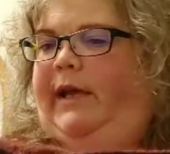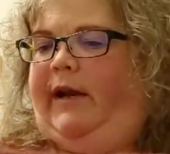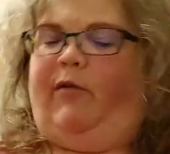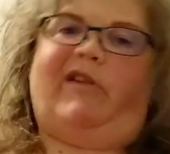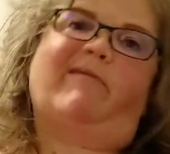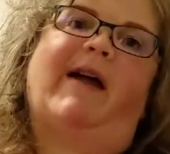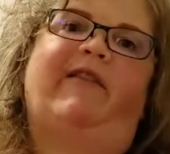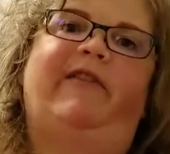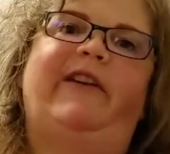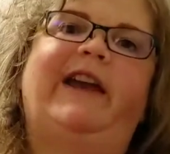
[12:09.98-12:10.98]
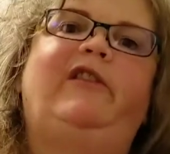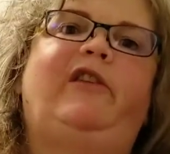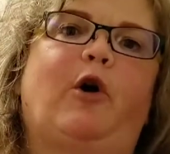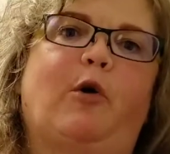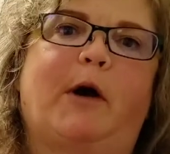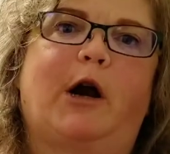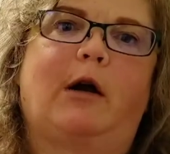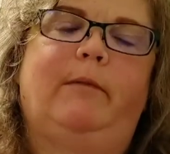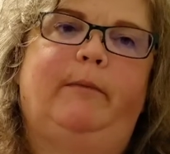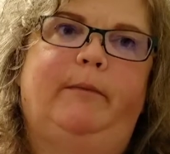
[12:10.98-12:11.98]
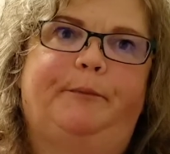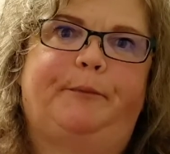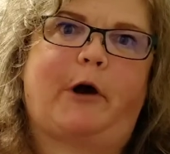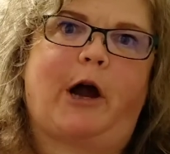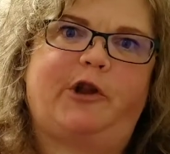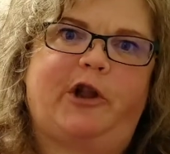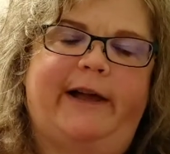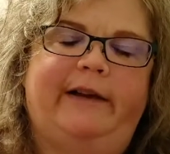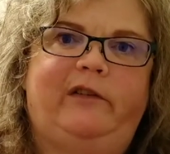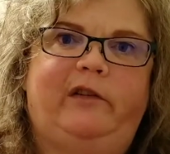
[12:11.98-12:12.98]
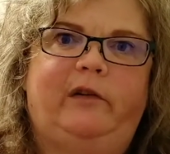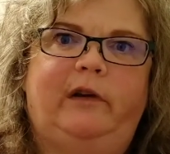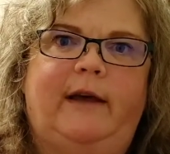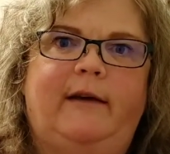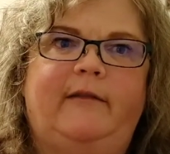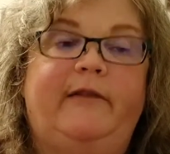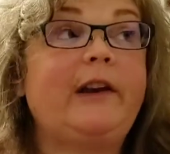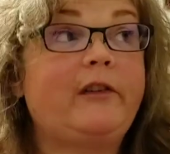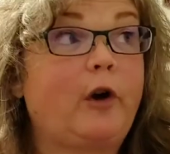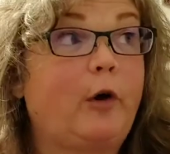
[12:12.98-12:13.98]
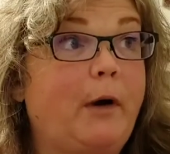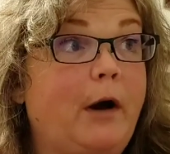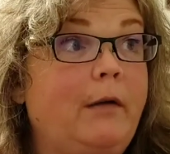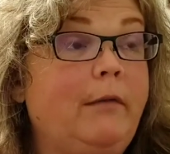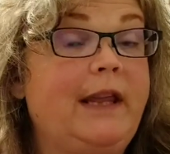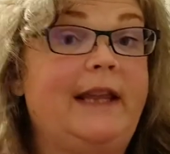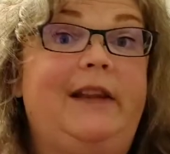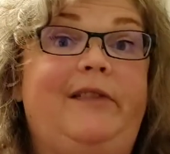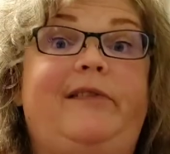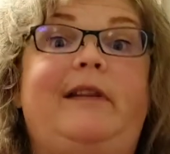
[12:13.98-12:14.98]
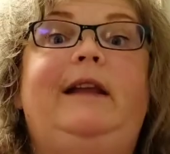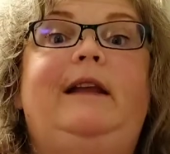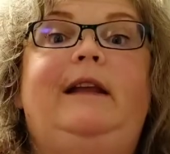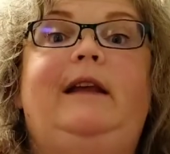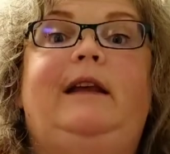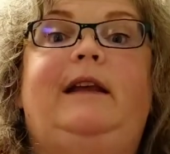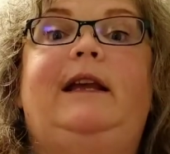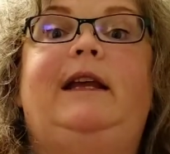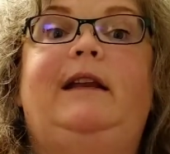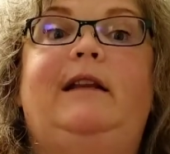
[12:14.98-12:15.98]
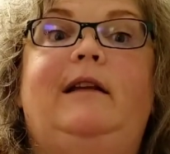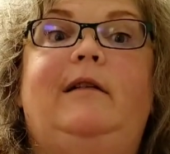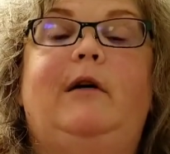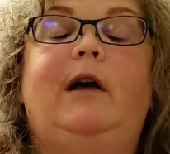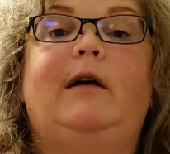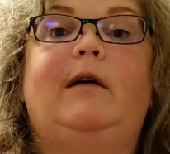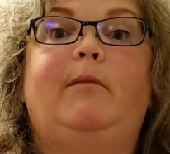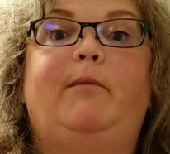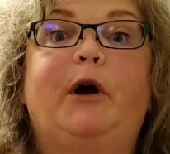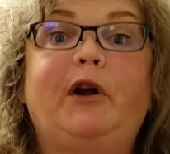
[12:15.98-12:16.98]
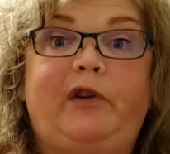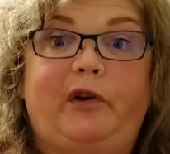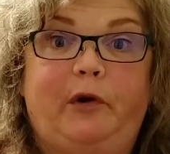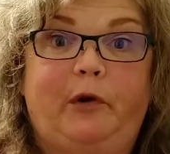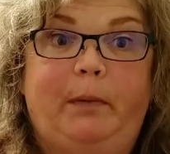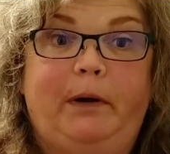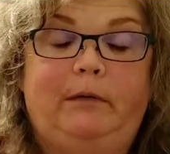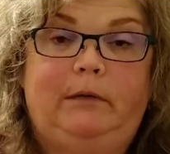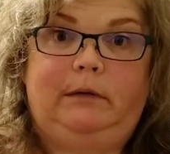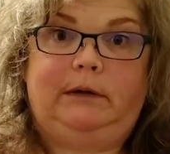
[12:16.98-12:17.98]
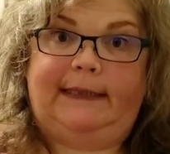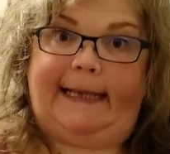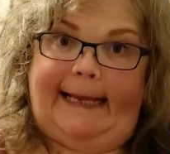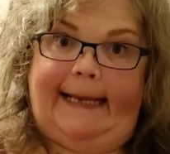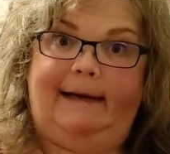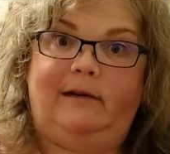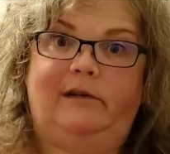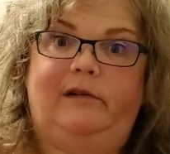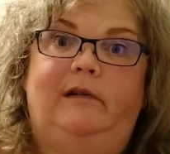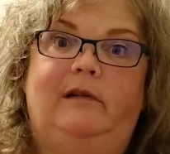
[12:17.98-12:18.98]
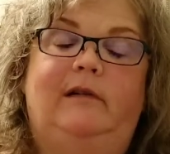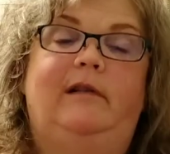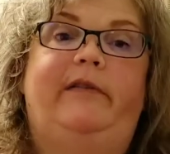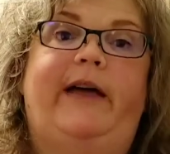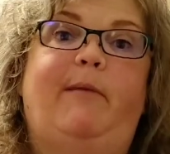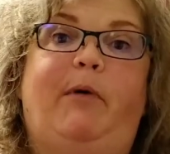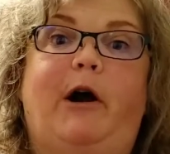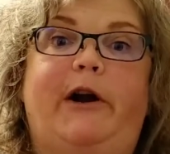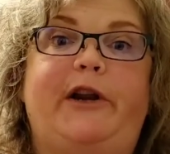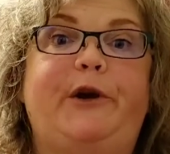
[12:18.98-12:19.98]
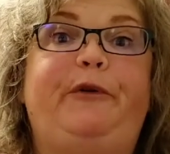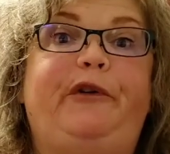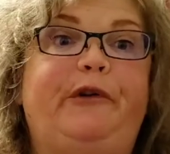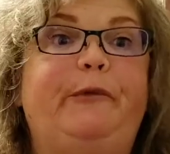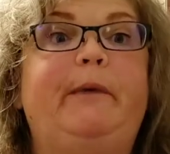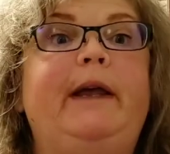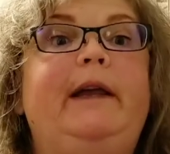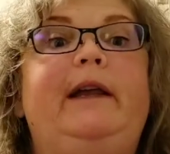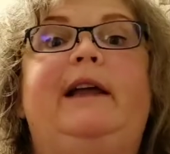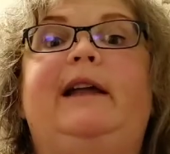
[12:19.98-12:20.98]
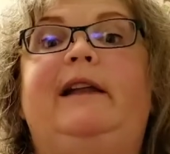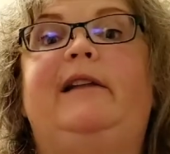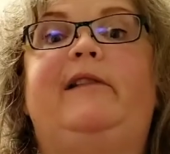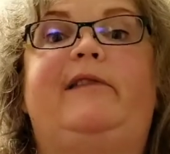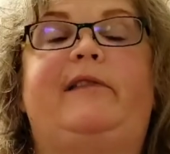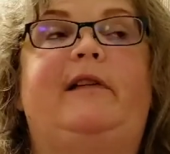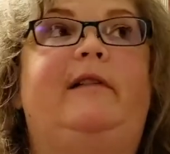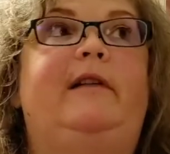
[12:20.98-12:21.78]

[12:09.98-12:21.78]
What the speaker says: and it was my Victober project. Victober is in booktube land. That part of YouTube is